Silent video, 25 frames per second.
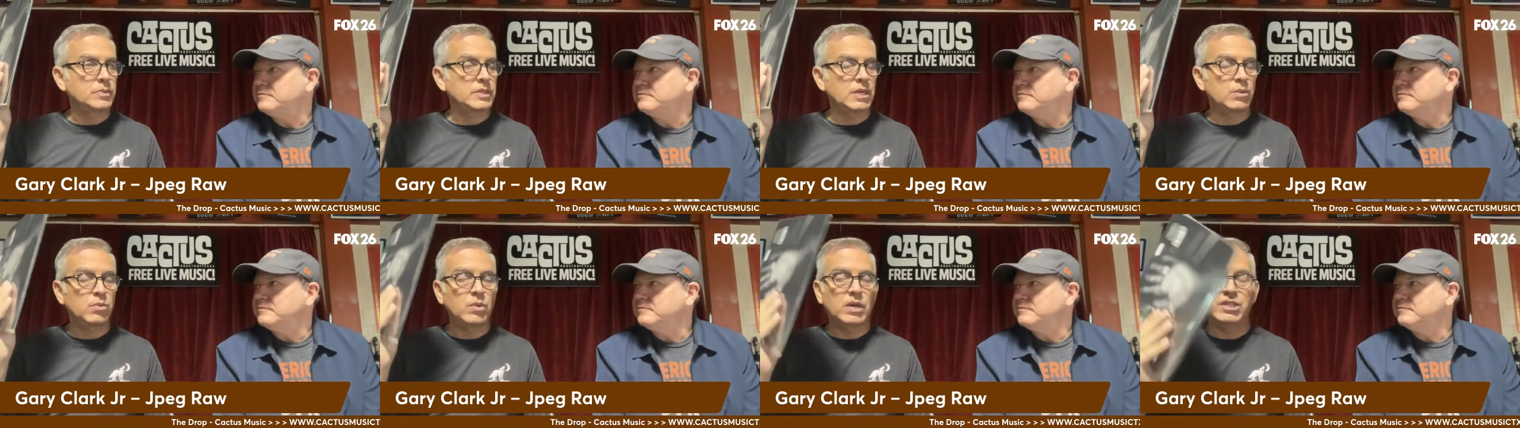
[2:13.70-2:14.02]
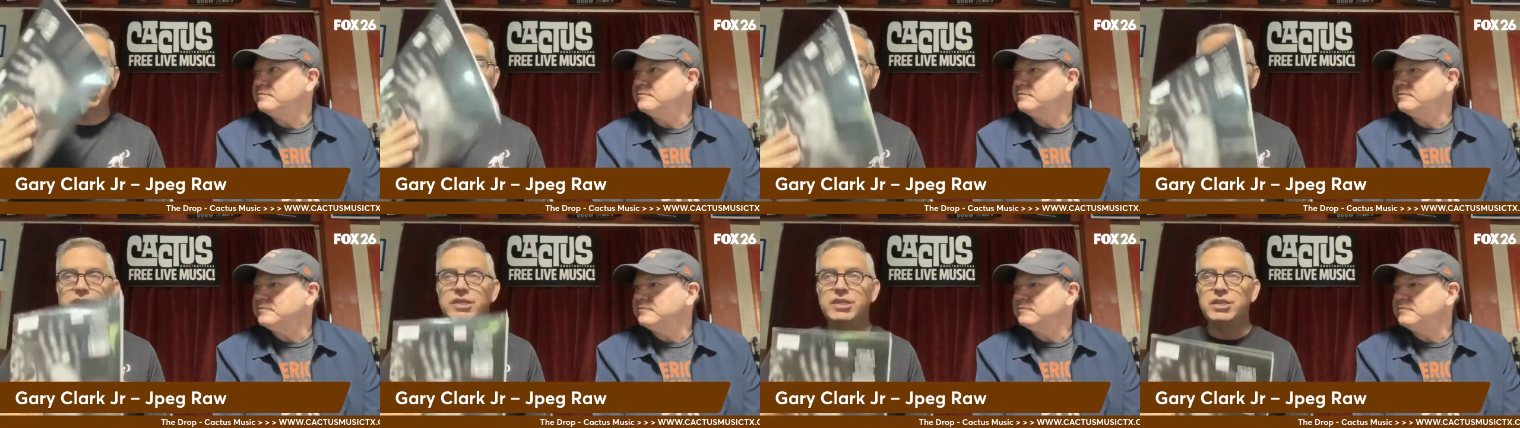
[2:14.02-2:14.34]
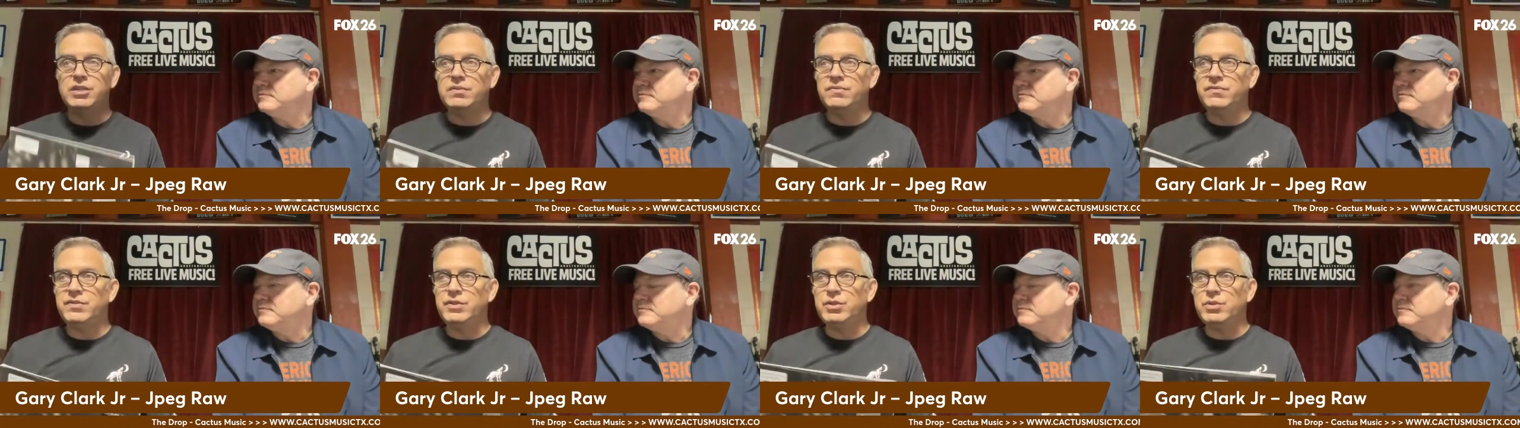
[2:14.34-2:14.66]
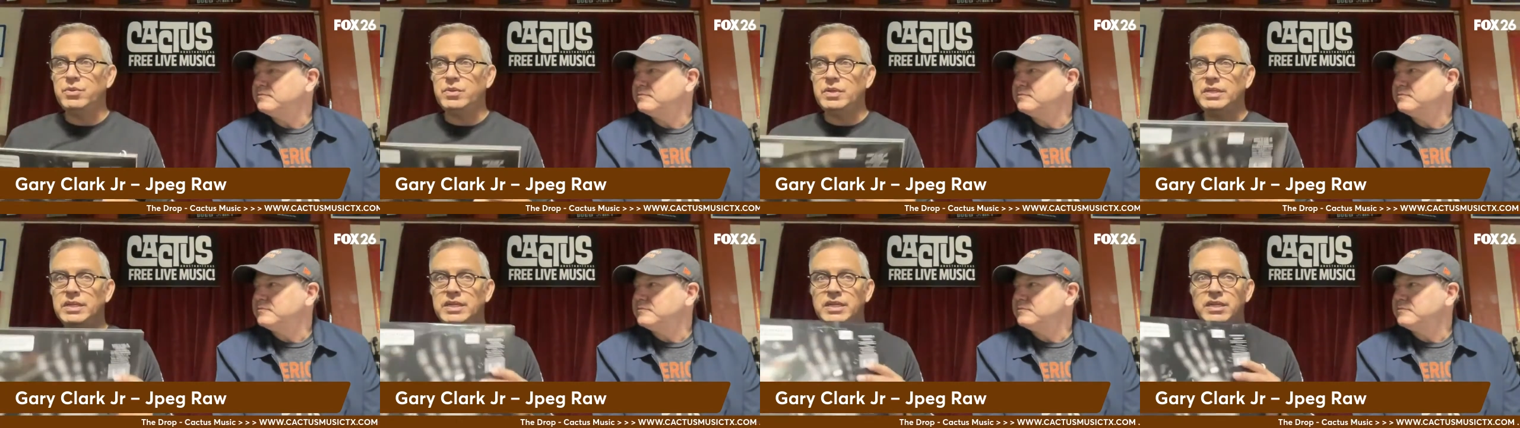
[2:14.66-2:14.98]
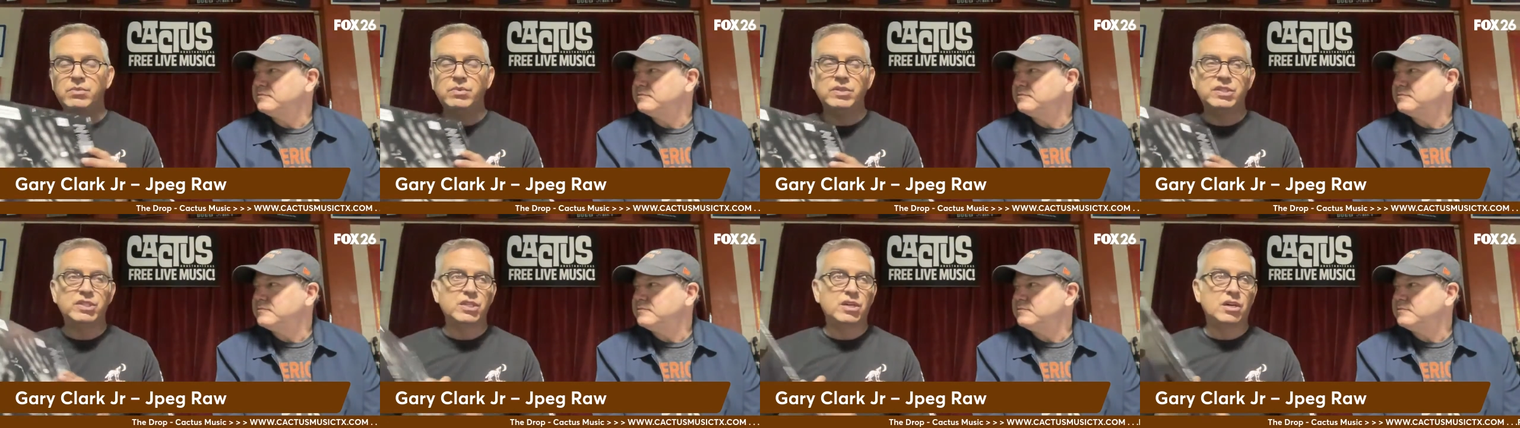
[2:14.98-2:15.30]
Speaker 1: I watched an interview and he
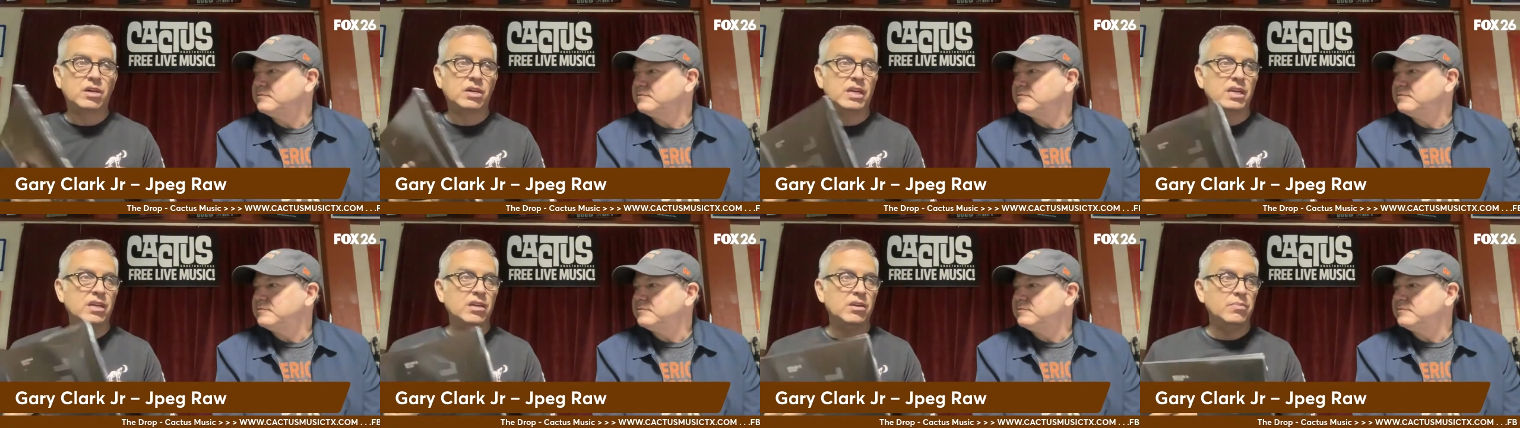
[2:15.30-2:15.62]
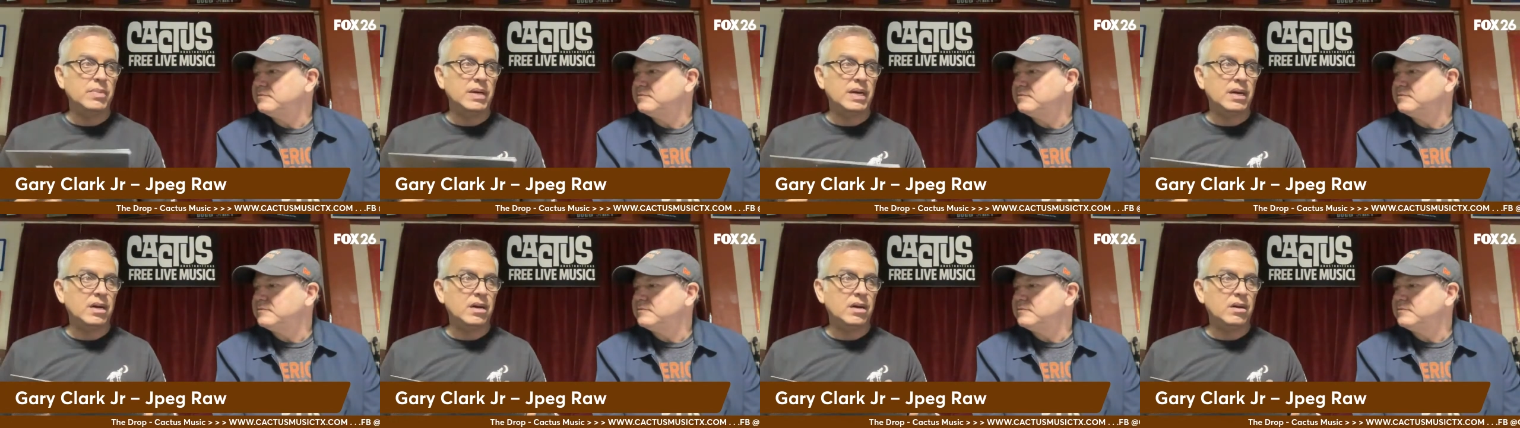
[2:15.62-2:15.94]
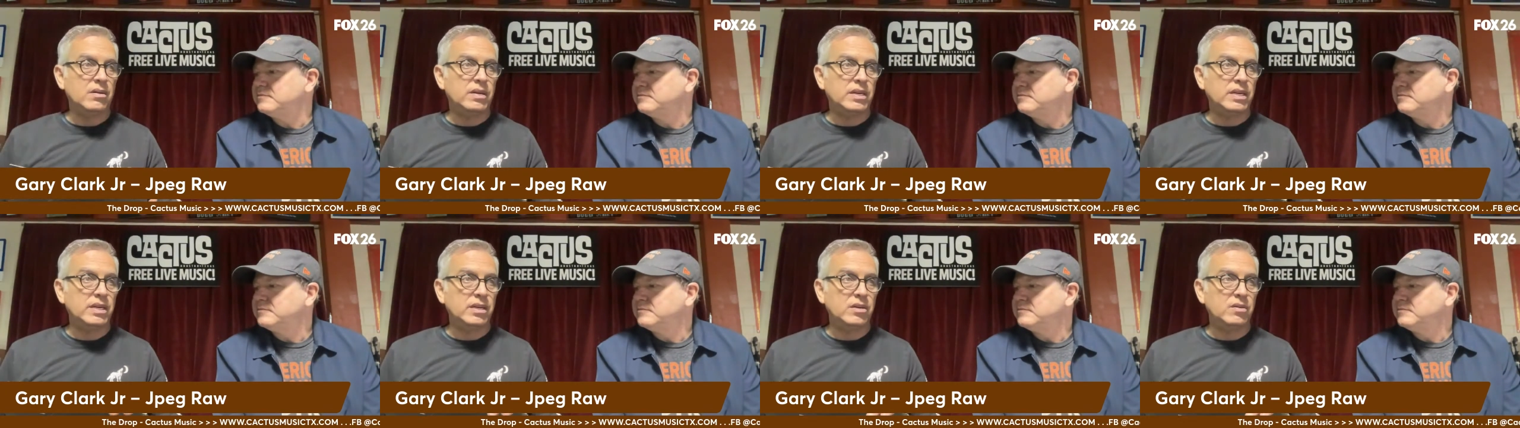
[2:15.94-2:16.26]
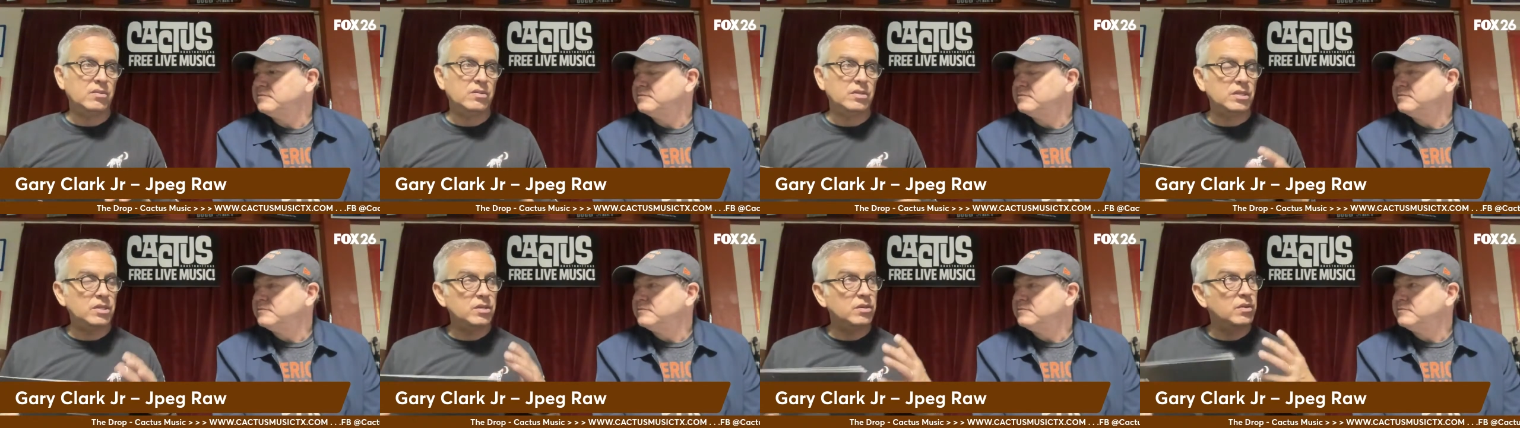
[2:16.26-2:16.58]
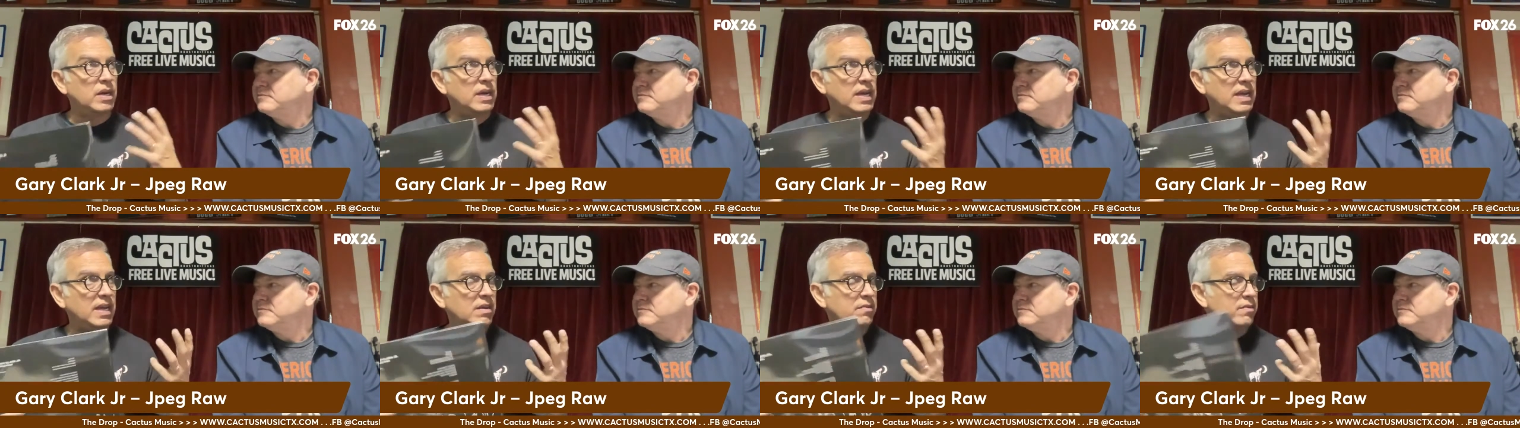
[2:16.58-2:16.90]
was talking about he goes, you know,
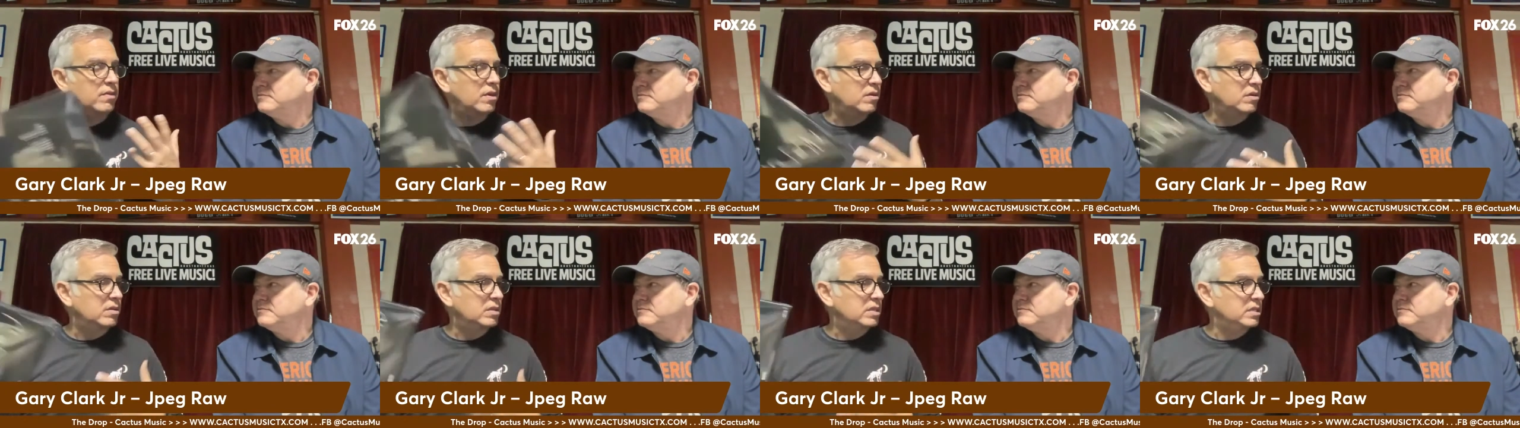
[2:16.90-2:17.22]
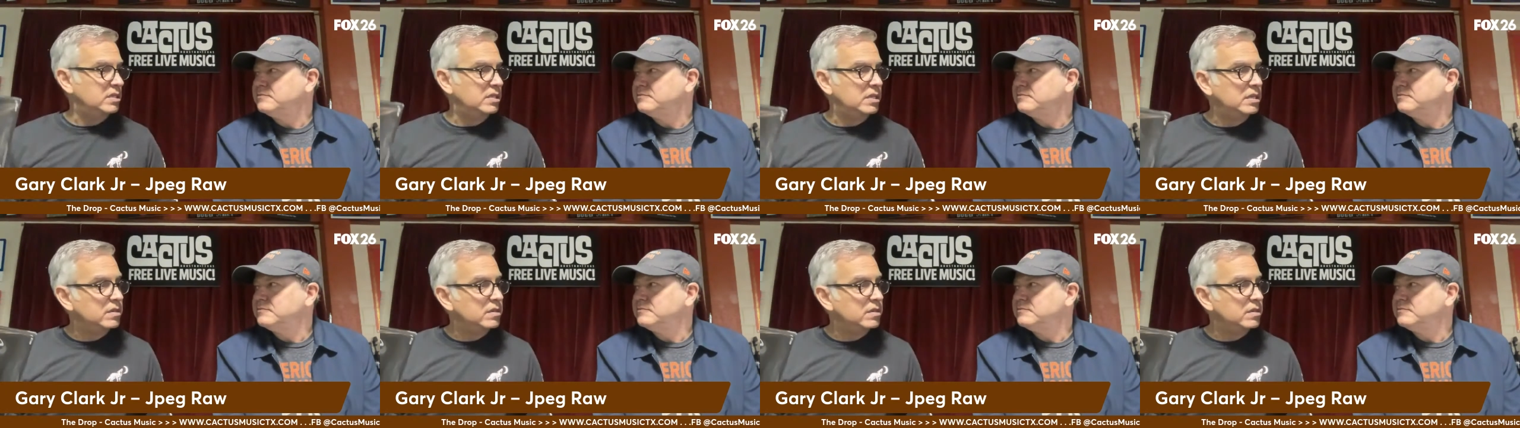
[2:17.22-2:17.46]
I have all these